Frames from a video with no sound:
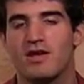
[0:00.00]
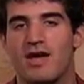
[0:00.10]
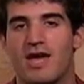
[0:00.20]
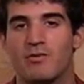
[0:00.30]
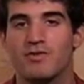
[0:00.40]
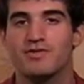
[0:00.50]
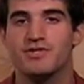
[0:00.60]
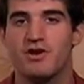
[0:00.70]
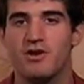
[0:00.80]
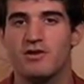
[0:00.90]
And with
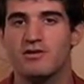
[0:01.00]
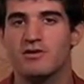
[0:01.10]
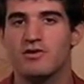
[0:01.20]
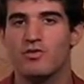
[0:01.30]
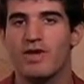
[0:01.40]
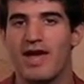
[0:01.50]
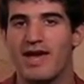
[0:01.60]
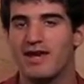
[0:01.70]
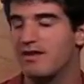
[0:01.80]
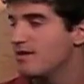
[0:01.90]
cent, we
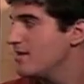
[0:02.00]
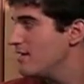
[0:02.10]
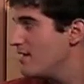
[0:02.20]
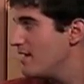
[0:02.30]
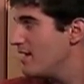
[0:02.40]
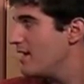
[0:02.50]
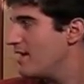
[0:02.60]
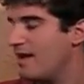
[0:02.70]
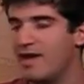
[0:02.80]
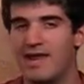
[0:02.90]
add
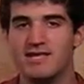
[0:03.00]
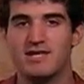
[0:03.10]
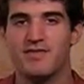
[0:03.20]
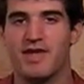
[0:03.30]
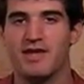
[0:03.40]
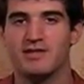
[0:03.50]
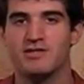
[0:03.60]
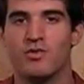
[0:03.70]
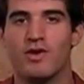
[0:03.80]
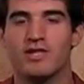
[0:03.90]
an S at the end
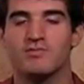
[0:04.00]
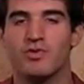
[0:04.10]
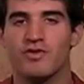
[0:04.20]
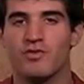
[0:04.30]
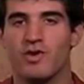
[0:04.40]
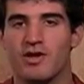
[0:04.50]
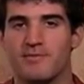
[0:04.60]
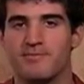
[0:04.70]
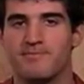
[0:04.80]
when it's more than one